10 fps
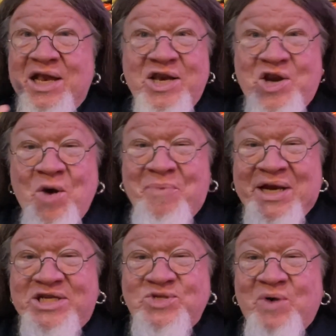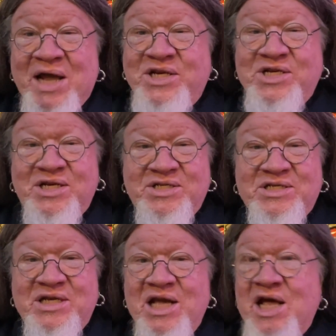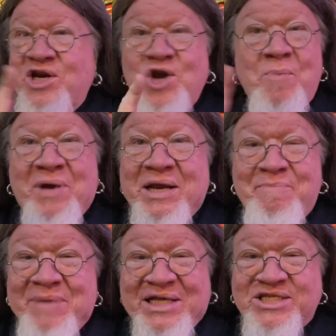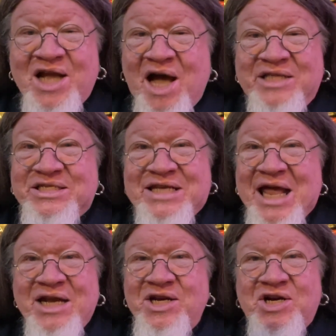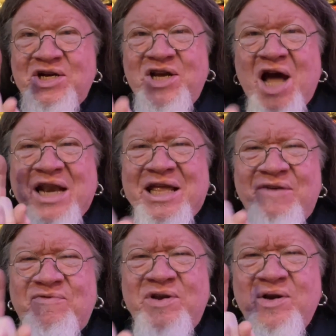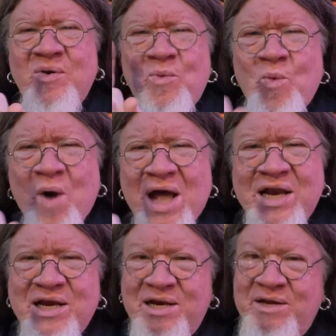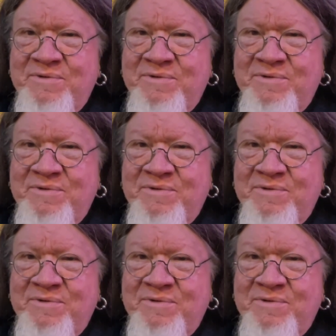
Nobody's righteous. Nobody meets God's standard, not even one.